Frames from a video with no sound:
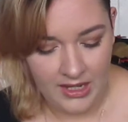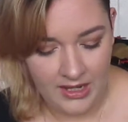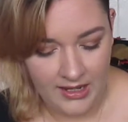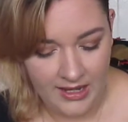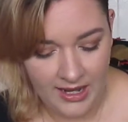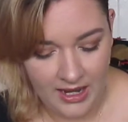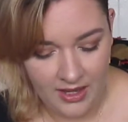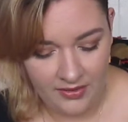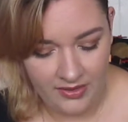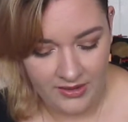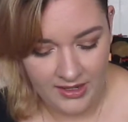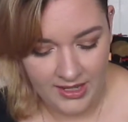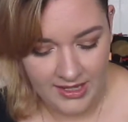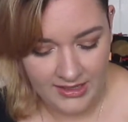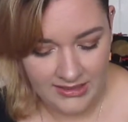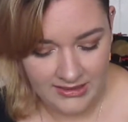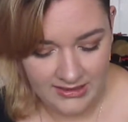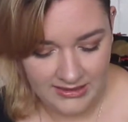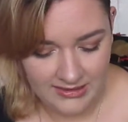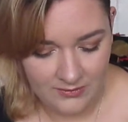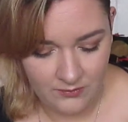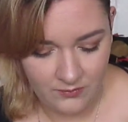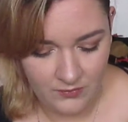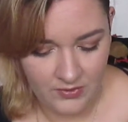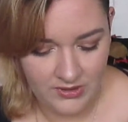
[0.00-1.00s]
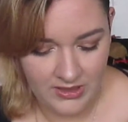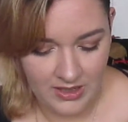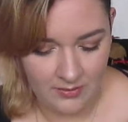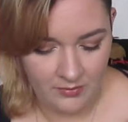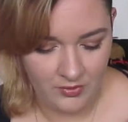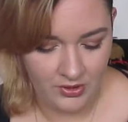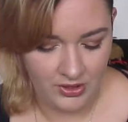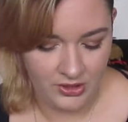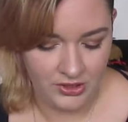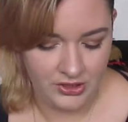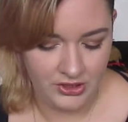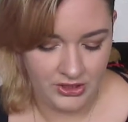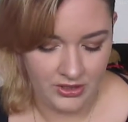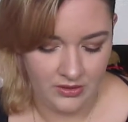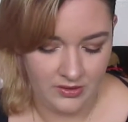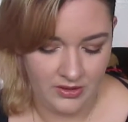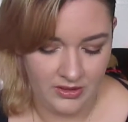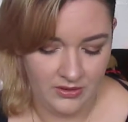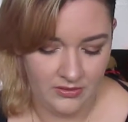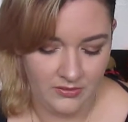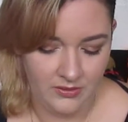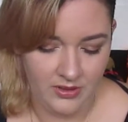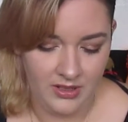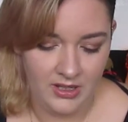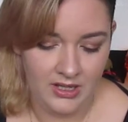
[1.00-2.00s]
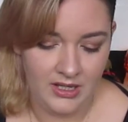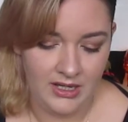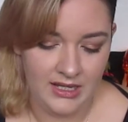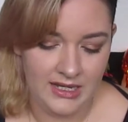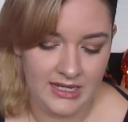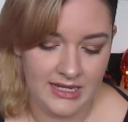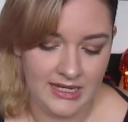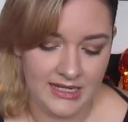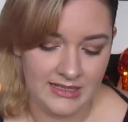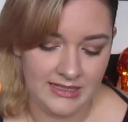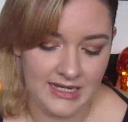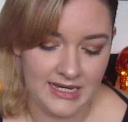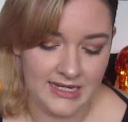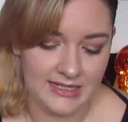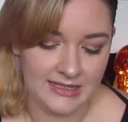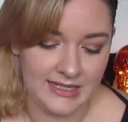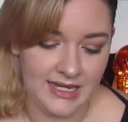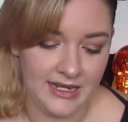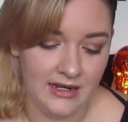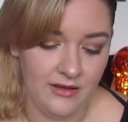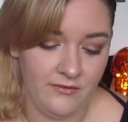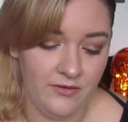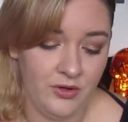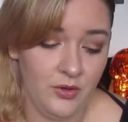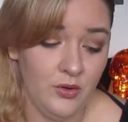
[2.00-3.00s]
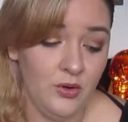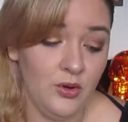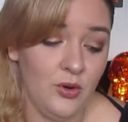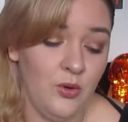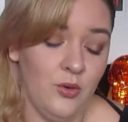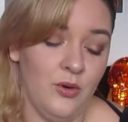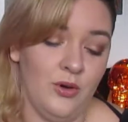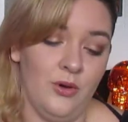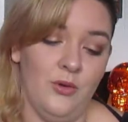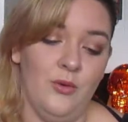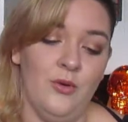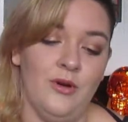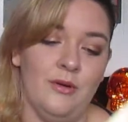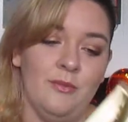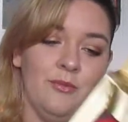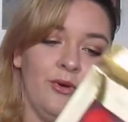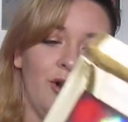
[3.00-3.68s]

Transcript: Now the next one I'm going to show you is a set of unicorn horn